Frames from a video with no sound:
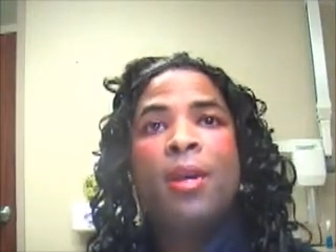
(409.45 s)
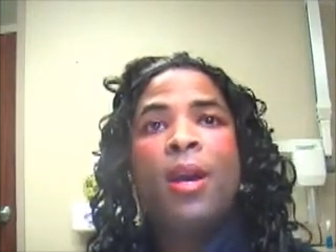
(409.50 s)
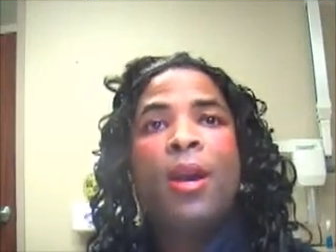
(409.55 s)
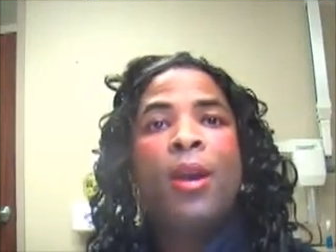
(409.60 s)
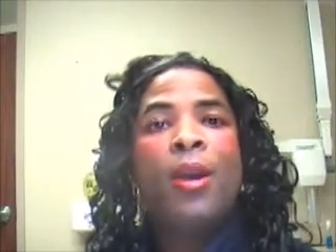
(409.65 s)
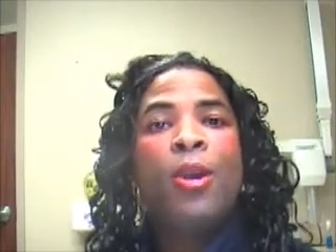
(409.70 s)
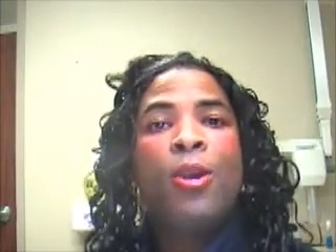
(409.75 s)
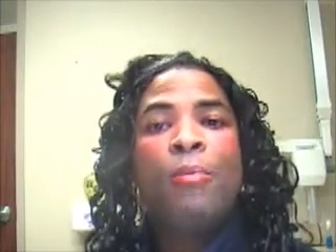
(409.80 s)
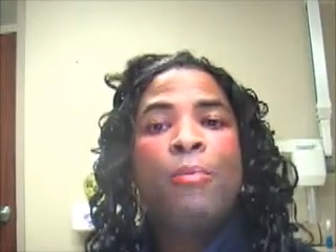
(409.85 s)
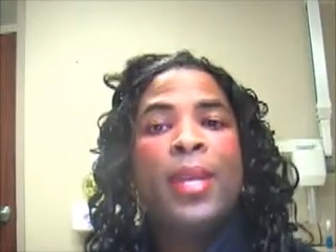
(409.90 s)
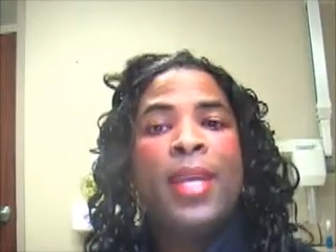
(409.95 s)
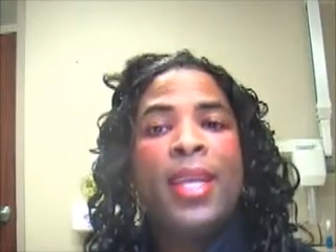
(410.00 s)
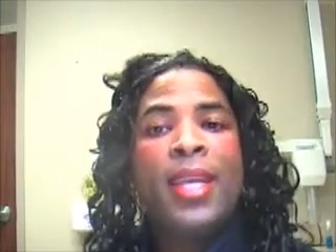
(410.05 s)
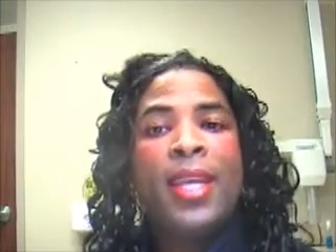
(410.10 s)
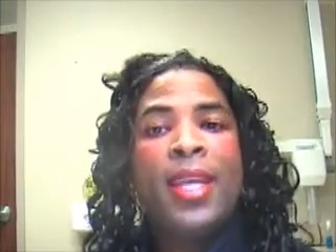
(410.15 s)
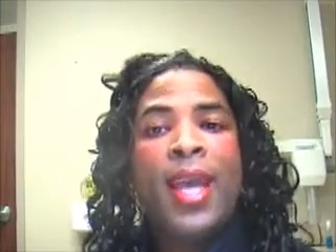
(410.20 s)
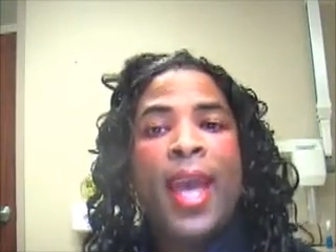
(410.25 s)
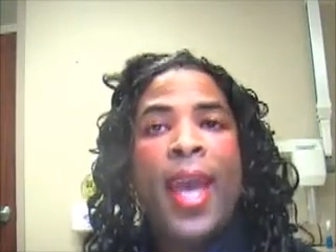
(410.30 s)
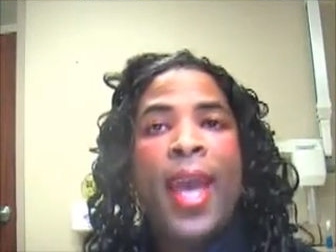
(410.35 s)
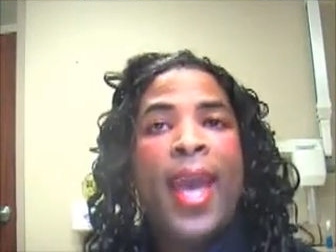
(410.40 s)

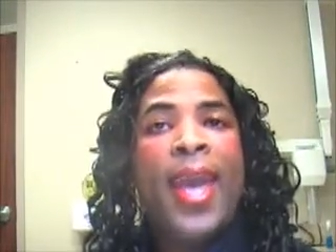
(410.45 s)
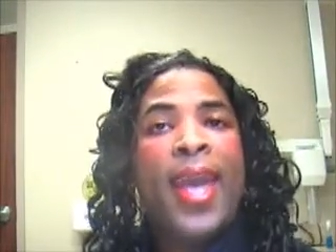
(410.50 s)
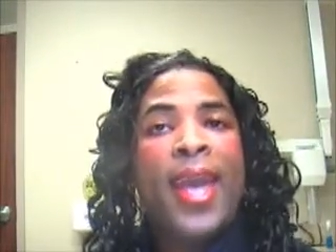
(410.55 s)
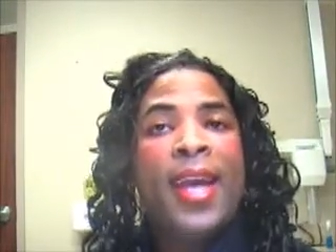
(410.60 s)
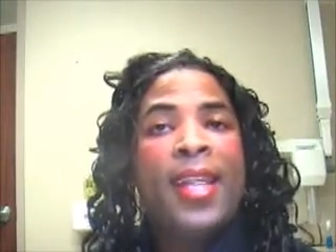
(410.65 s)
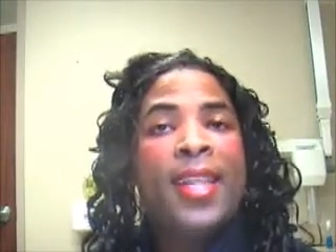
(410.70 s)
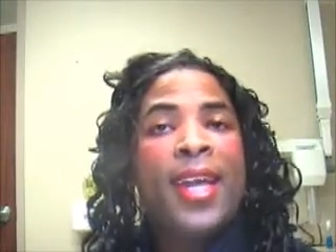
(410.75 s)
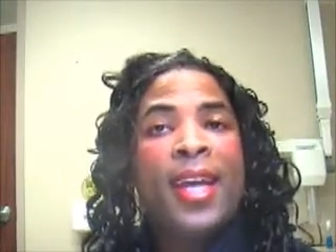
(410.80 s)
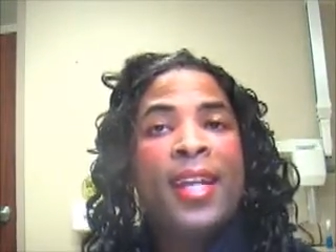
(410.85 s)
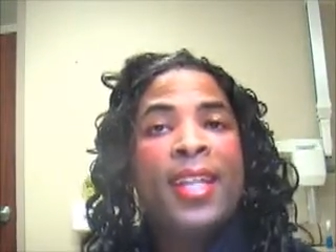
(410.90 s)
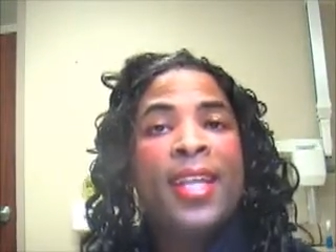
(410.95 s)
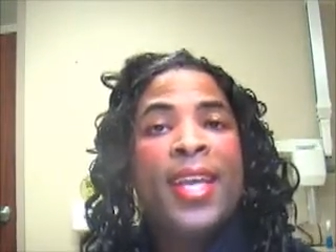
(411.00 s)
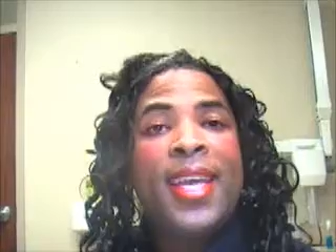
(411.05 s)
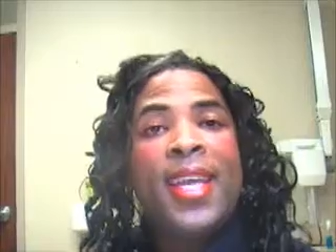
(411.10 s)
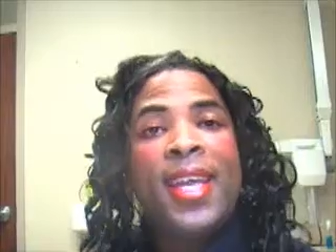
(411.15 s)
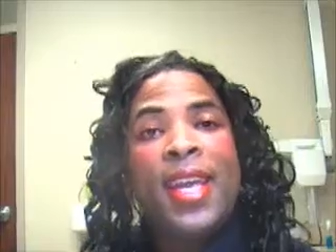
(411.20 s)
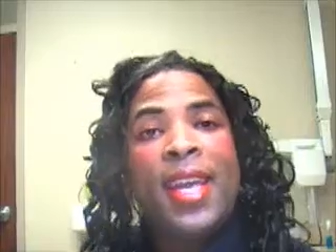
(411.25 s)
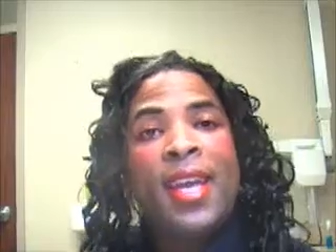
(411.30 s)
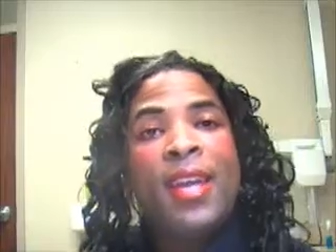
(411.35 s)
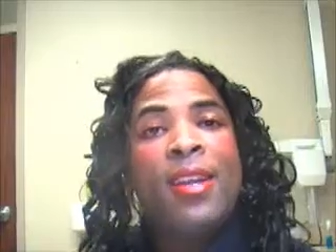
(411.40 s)

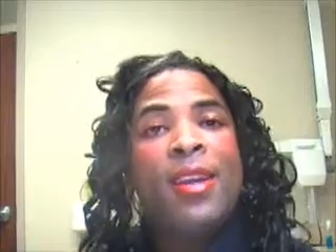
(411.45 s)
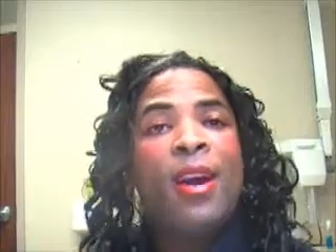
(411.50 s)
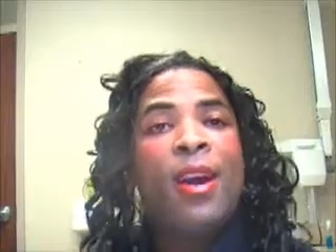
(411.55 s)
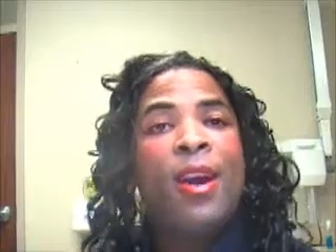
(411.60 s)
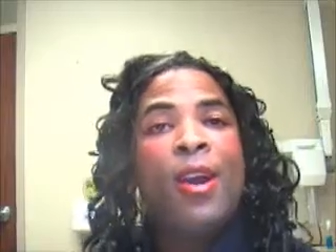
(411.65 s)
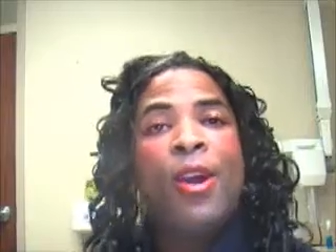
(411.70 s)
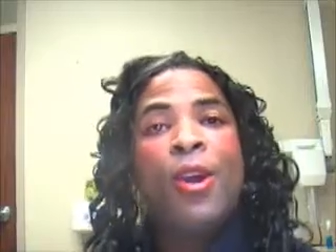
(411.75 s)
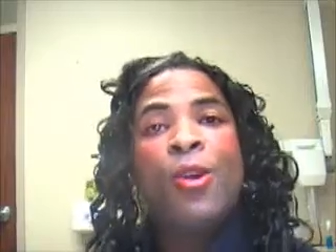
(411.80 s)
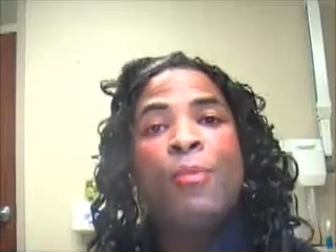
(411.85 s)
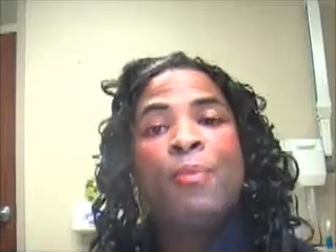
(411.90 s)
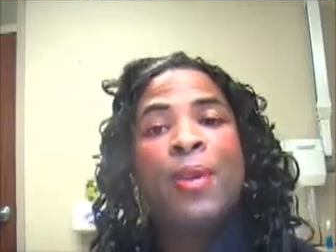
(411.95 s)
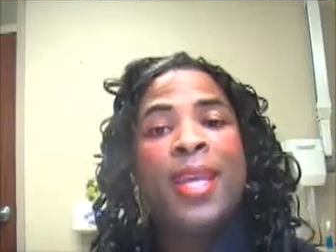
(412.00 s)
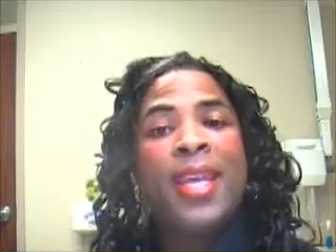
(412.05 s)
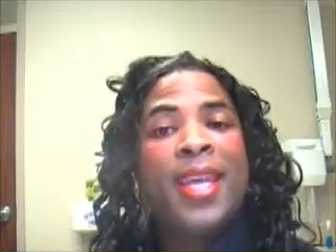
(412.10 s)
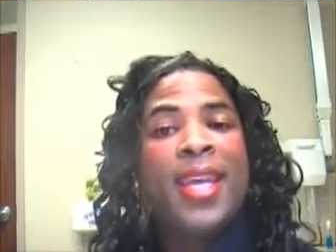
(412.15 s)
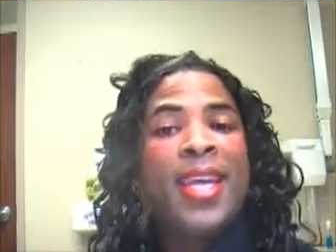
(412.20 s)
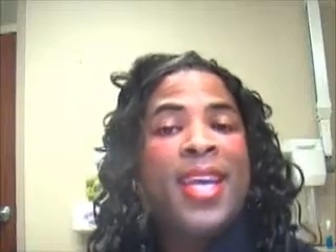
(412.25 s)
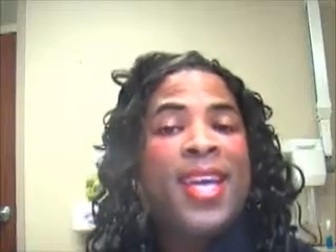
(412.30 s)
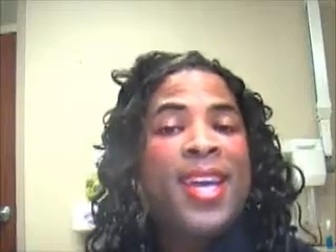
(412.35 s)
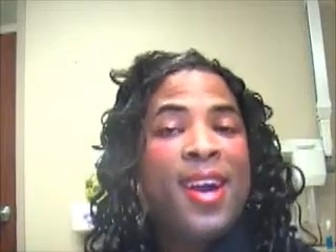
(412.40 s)

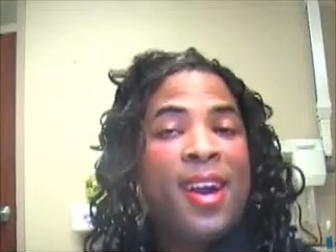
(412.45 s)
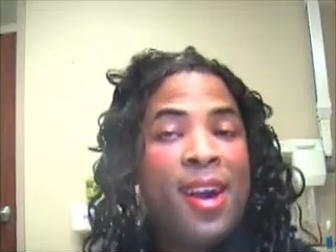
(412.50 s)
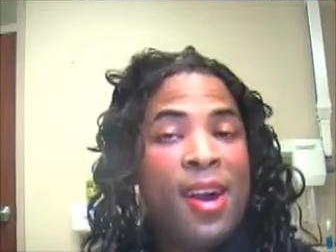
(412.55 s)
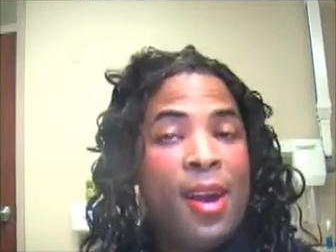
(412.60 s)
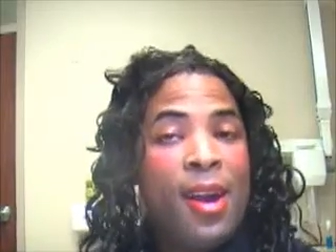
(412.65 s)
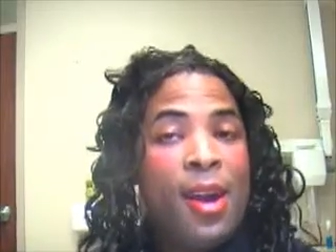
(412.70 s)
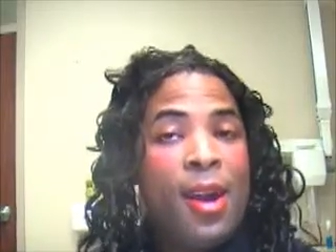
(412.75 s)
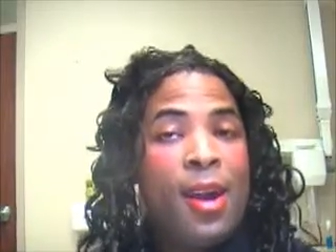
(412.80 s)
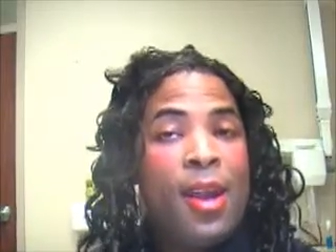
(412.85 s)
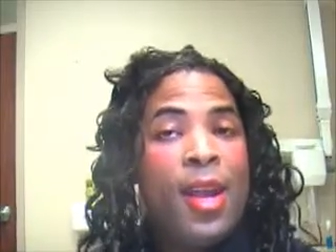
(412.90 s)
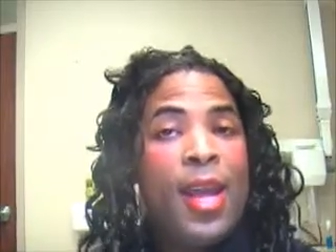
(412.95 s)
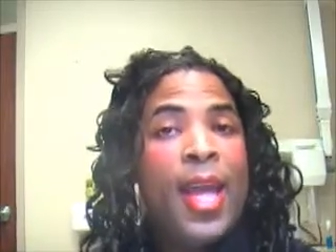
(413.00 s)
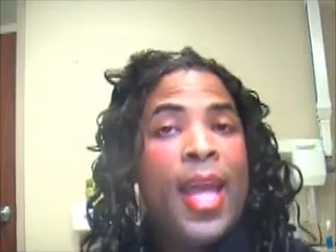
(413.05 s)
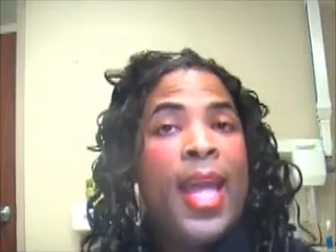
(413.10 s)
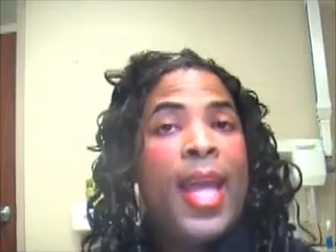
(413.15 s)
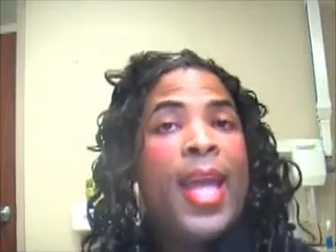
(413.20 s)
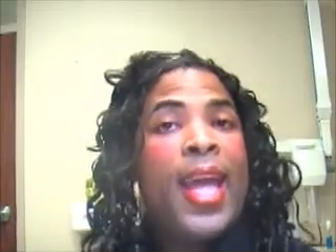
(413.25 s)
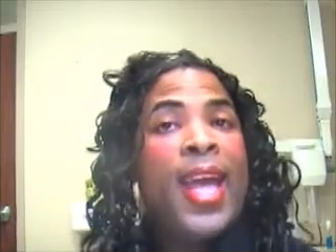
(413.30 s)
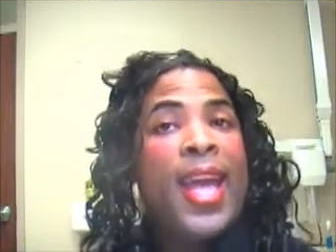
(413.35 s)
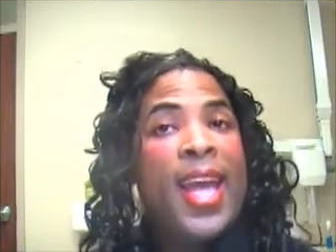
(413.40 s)

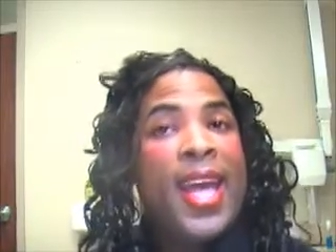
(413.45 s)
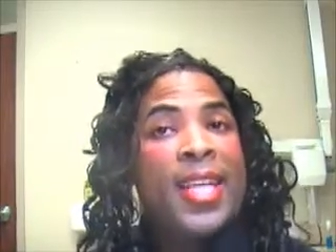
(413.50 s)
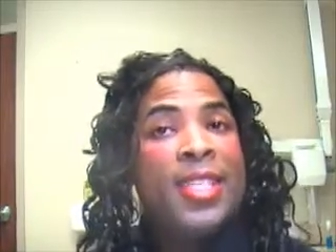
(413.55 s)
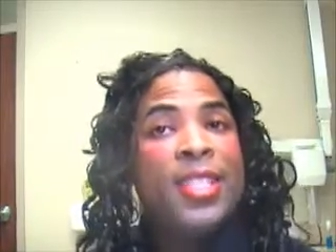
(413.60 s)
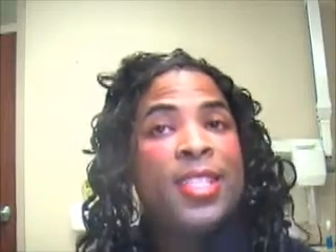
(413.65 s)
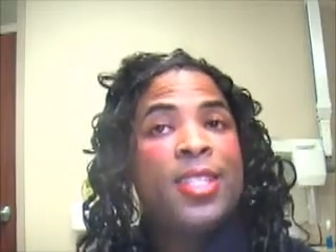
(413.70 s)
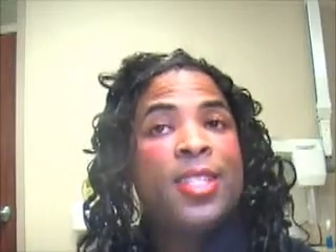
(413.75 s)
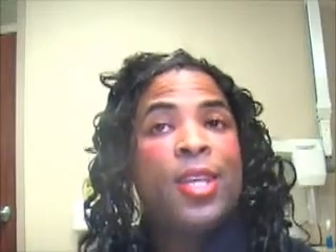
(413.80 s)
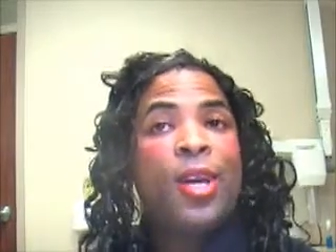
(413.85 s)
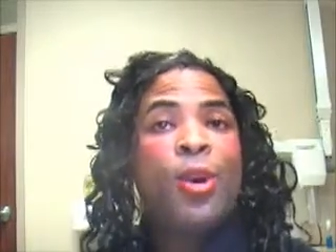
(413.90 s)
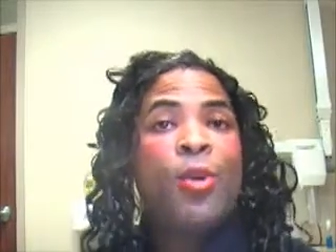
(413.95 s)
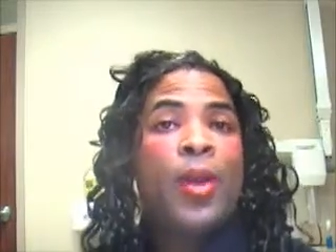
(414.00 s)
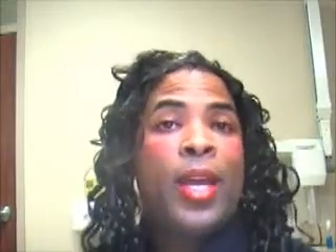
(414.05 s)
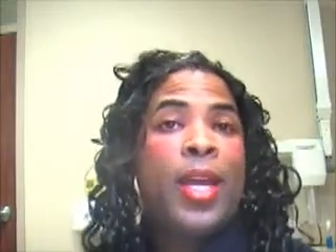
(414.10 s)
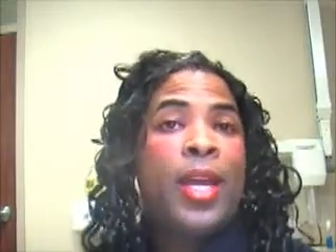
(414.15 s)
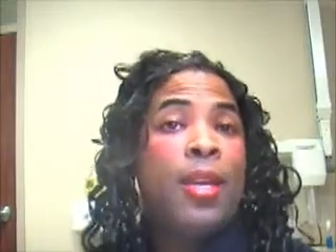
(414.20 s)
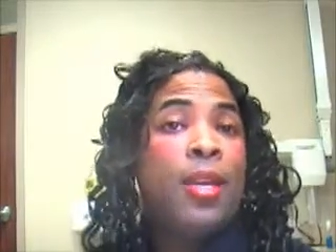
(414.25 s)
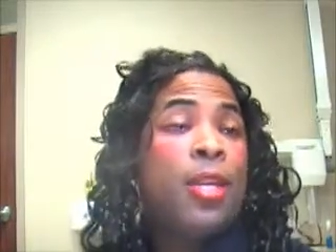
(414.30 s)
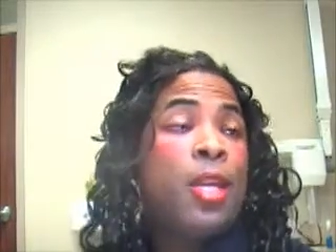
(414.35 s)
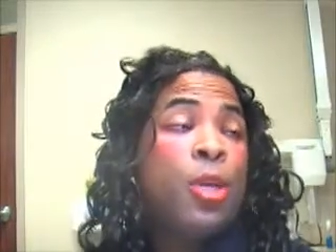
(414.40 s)
AlanRobertson,